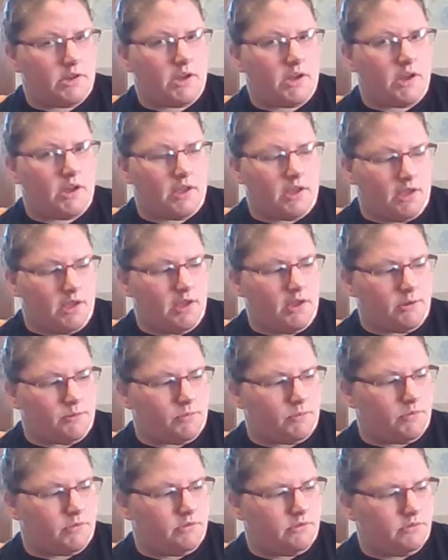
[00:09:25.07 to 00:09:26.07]
I
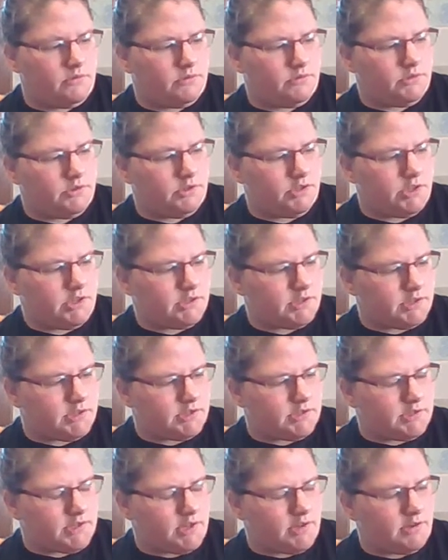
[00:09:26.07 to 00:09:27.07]
am, Jesus
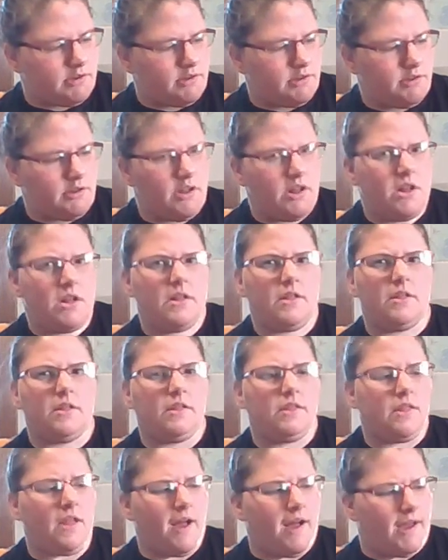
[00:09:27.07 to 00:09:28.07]
said.
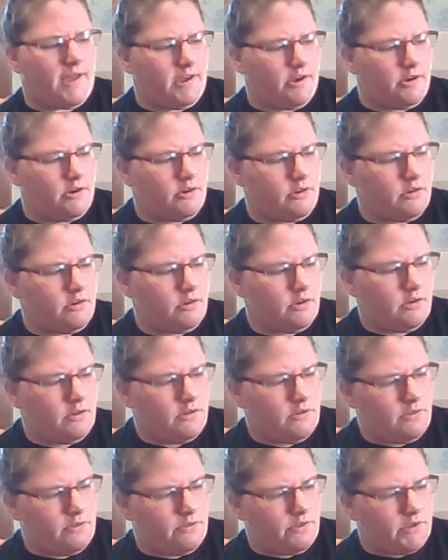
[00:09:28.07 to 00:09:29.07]
Liar,
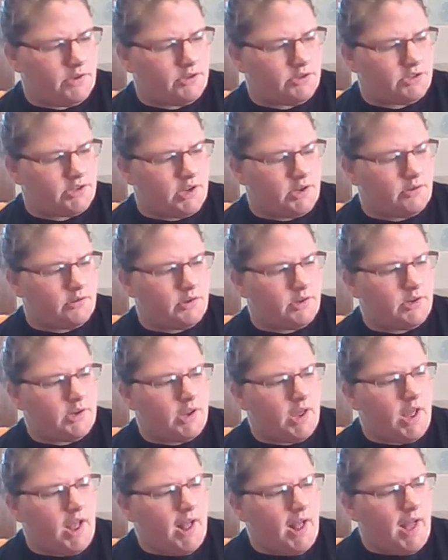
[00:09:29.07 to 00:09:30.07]
they shouted.
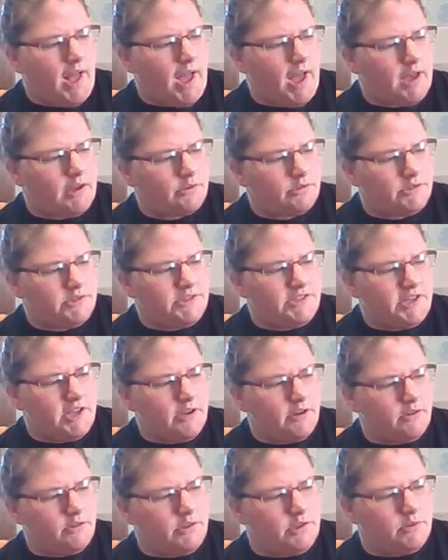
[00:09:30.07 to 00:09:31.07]
How
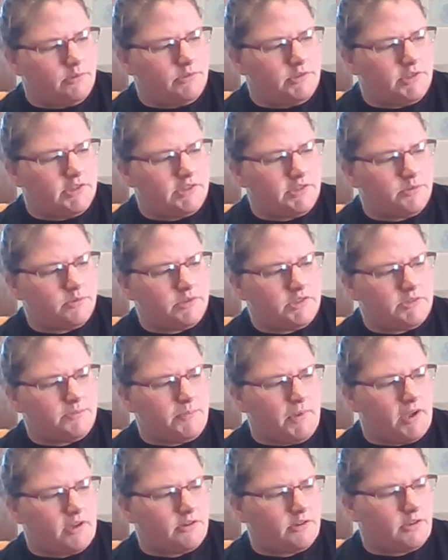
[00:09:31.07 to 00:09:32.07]
dare you
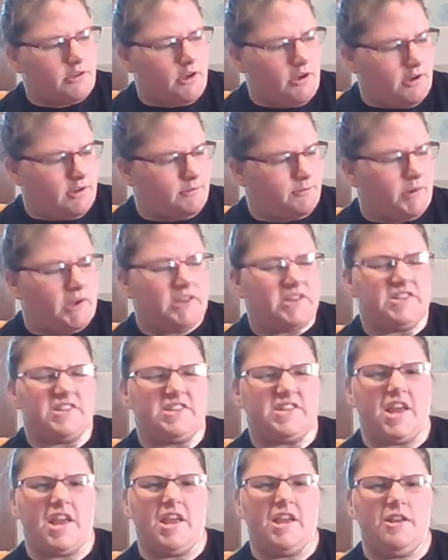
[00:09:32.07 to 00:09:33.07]
disrespect God by
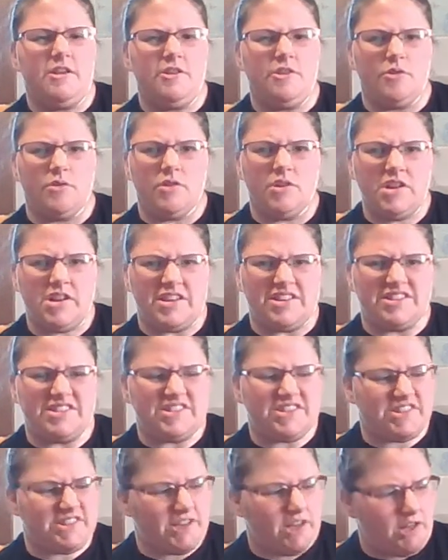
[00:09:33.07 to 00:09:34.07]
saying you're his
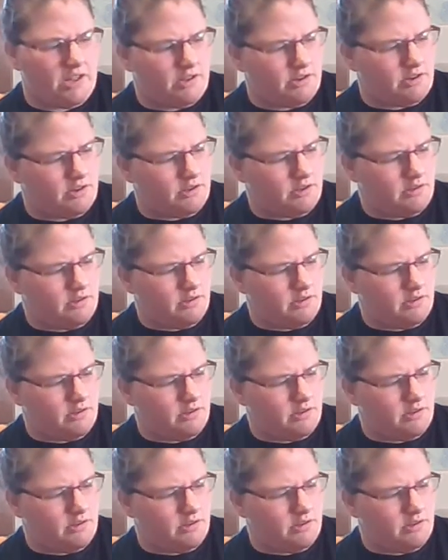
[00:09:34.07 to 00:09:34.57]
son?